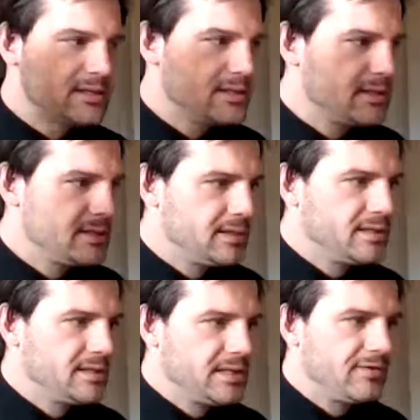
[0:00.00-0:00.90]
You
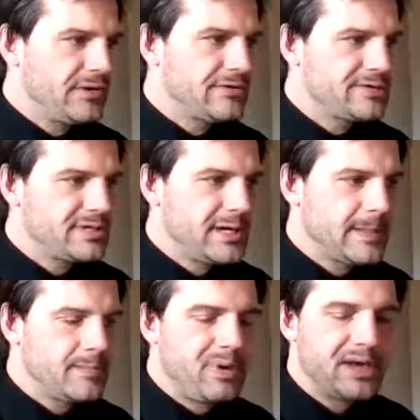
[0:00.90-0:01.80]
ever hear the
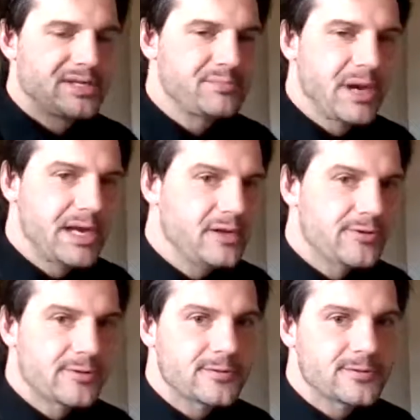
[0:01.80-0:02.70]
saying, "The pen is
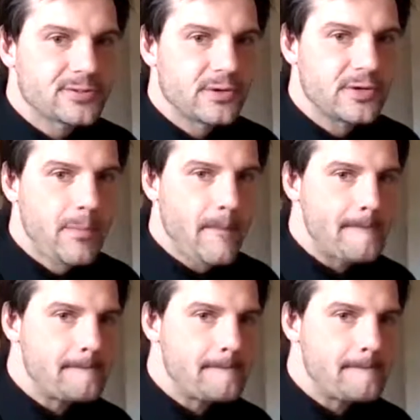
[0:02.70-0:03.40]
mightier than the sword"?